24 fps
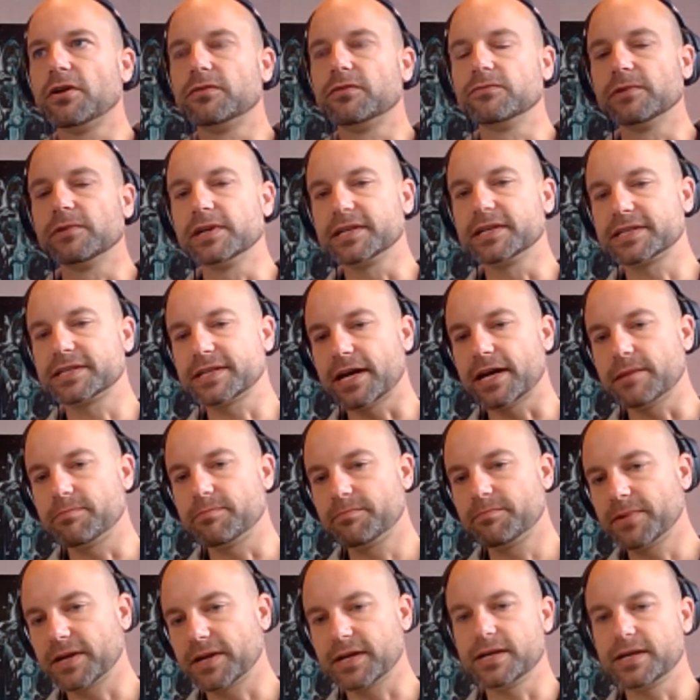and really started
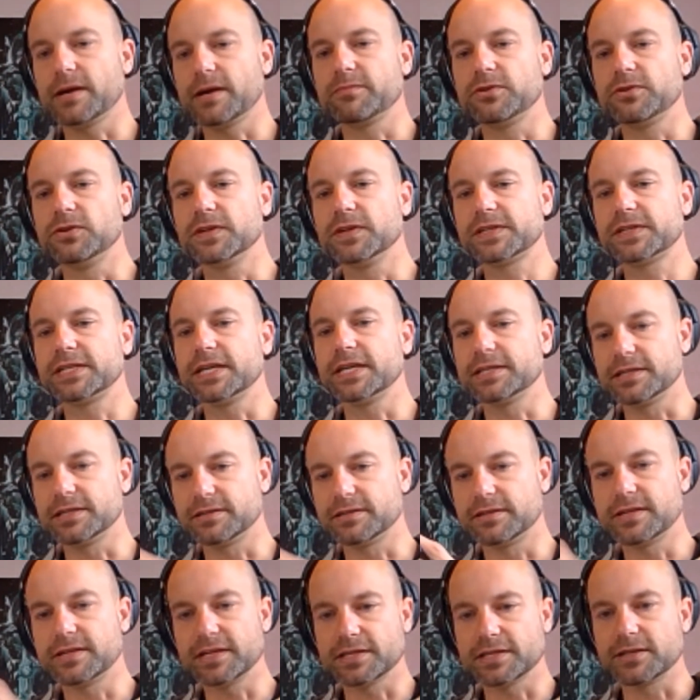picking up Unity as
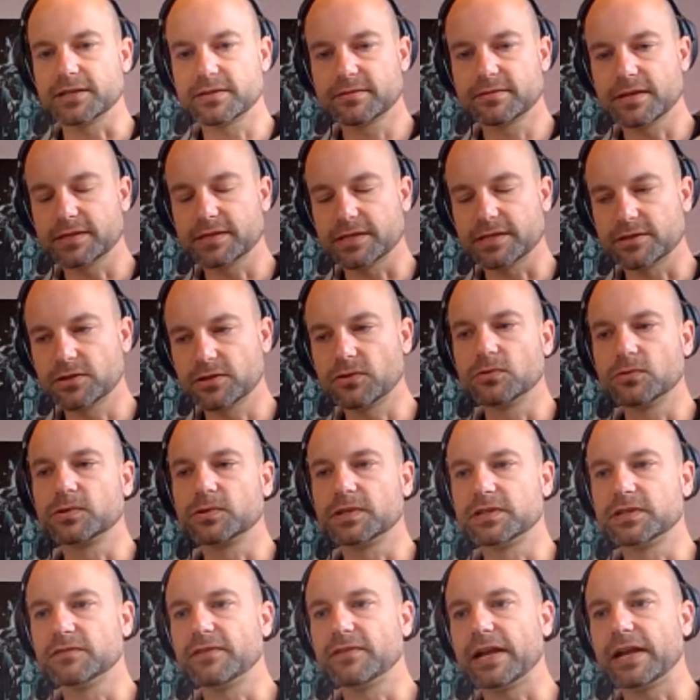a tool
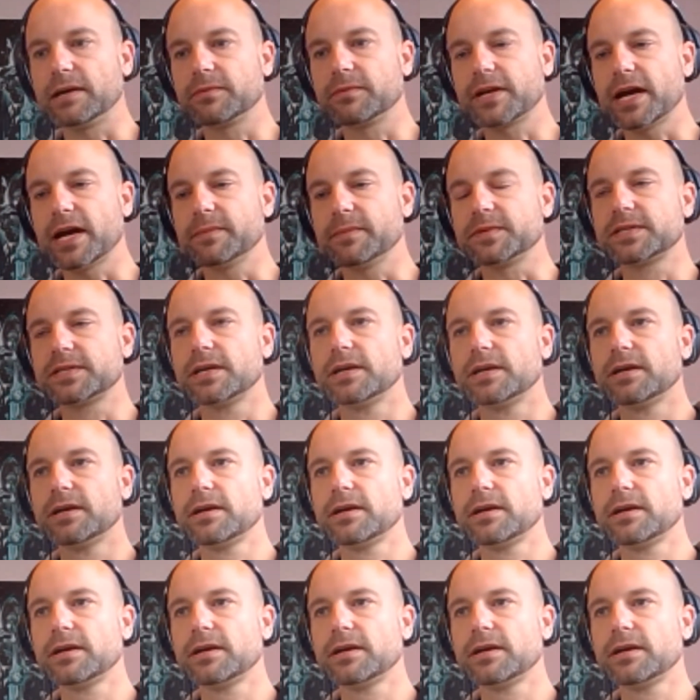to develop games.